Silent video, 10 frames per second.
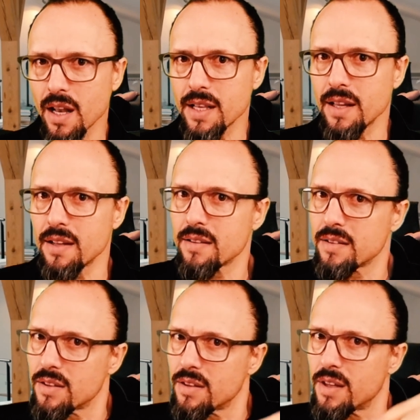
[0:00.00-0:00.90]
then
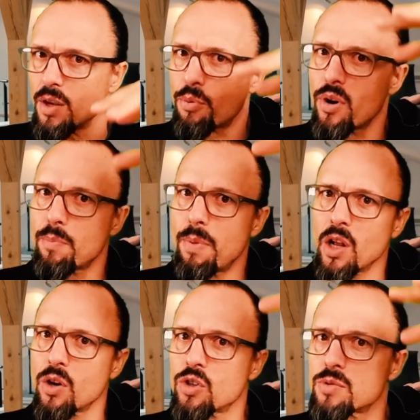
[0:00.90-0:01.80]
the product
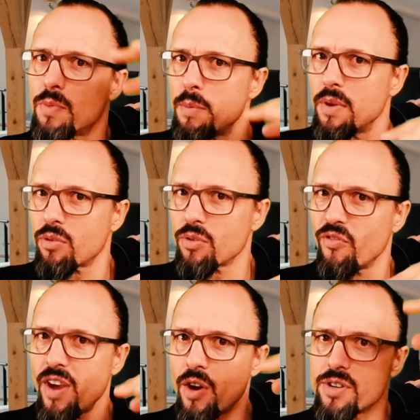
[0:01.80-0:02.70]
backlog goes maybe through
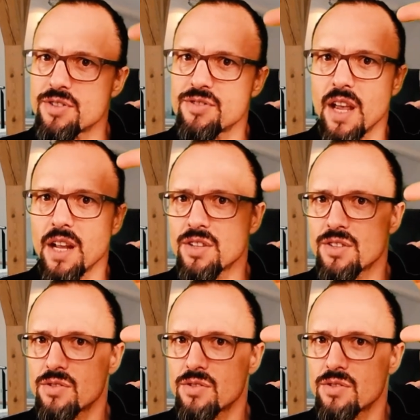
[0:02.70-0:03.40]
various stages.